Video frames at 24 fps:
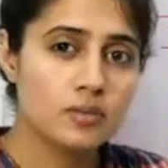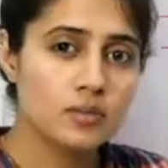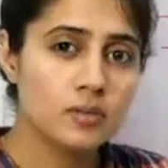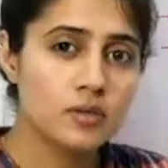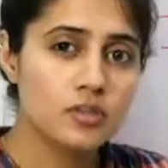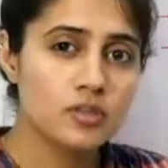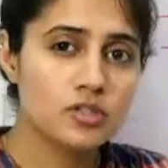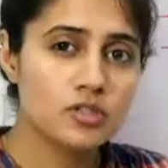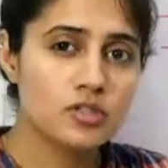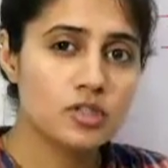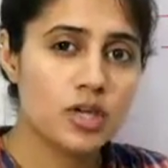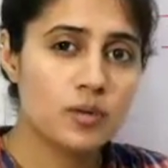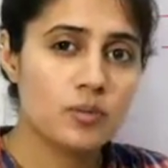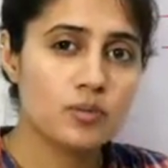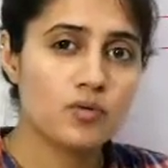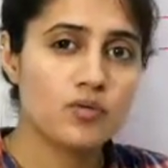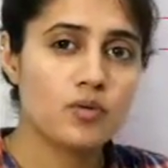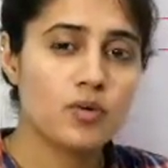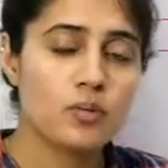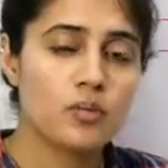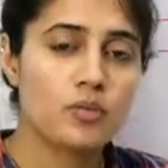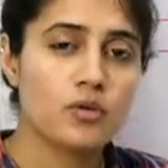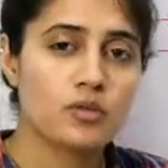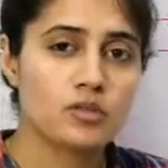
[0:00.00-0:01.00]
burst time
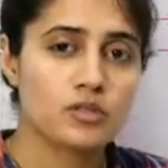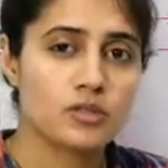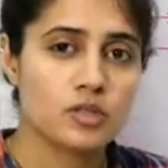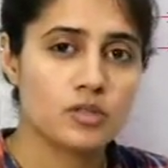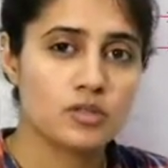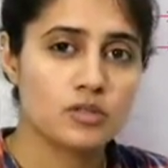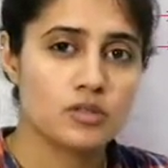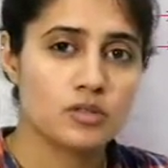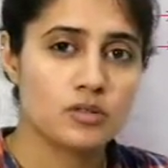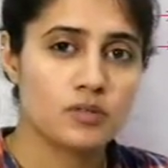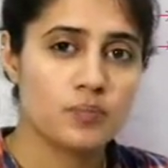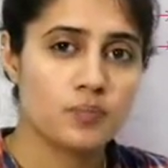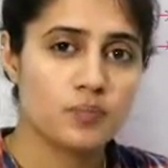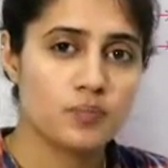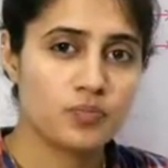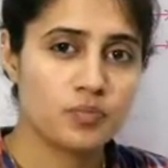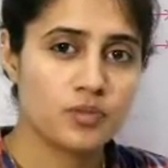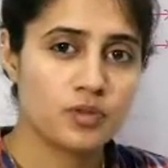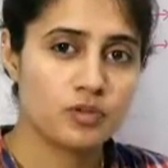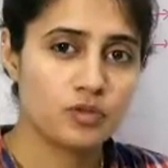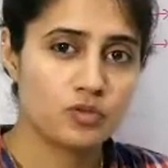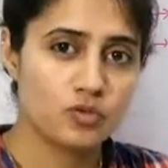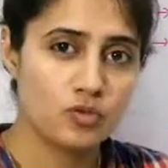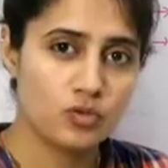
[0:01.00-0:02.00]
of a process.
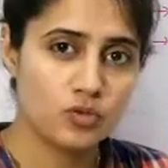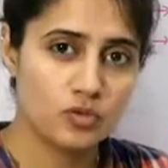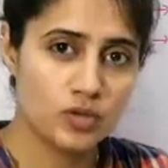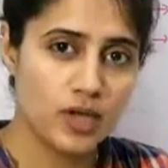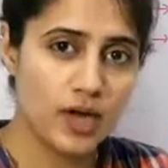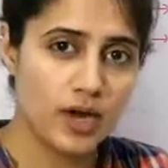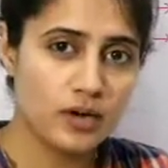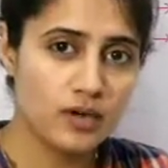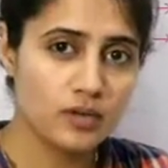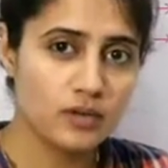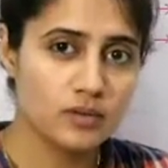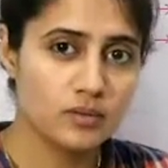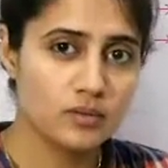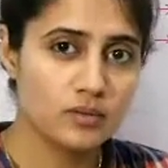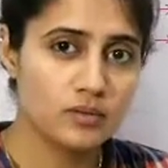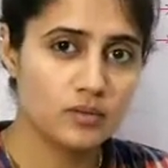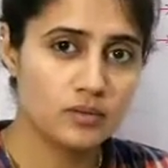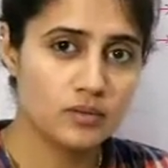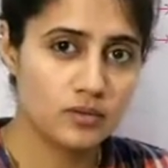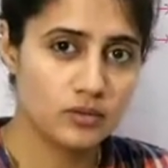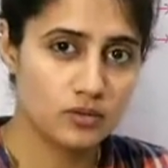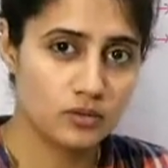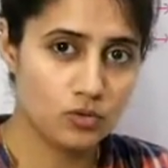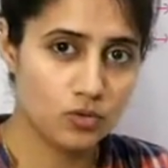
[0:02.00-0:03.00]
So
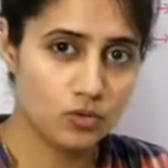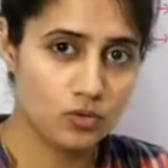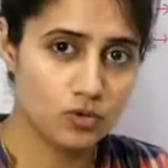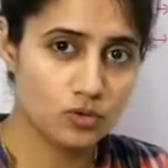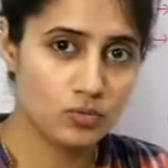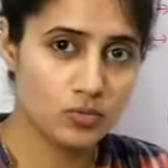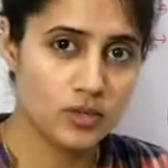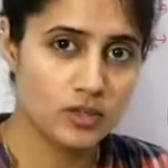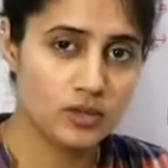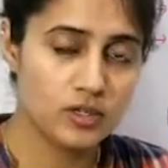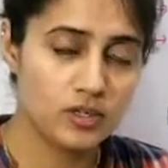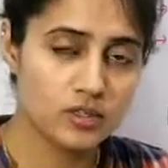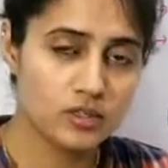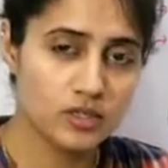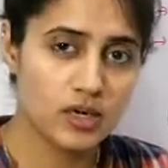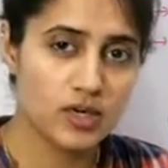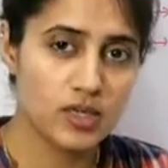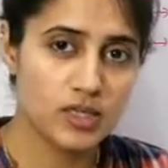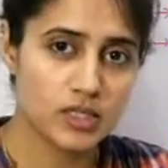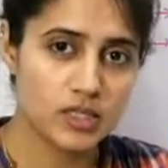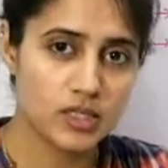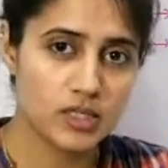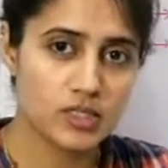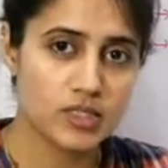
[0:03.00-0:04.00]
that those methods
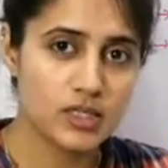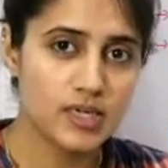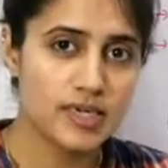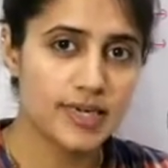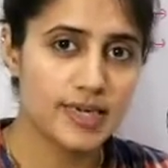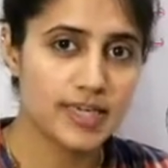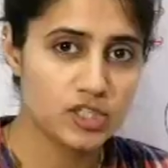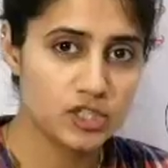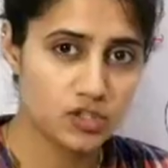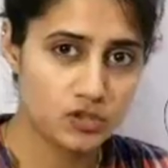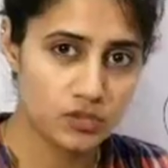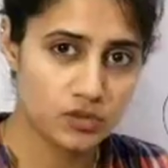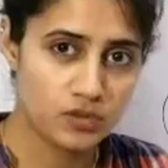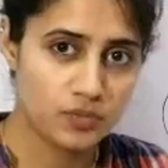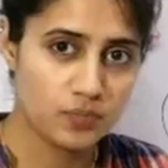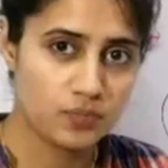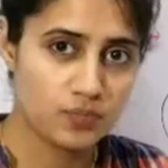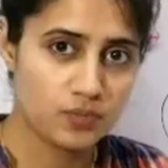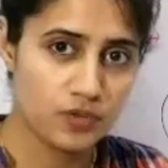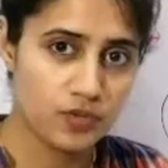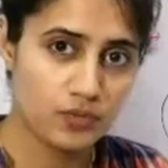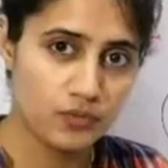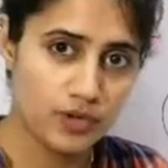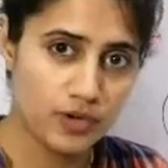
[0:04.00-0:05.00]
I'll discuss in next
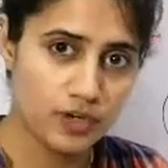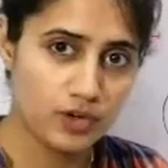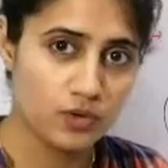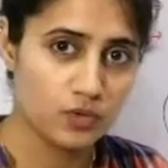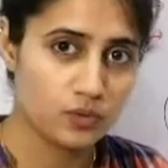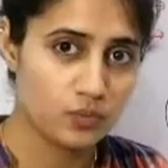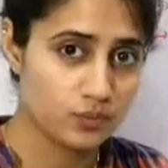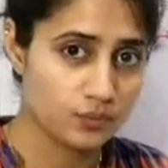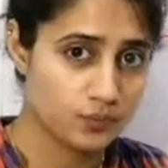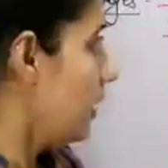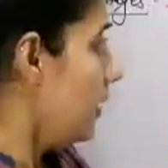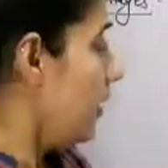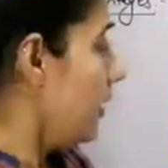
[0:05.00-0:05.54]
video.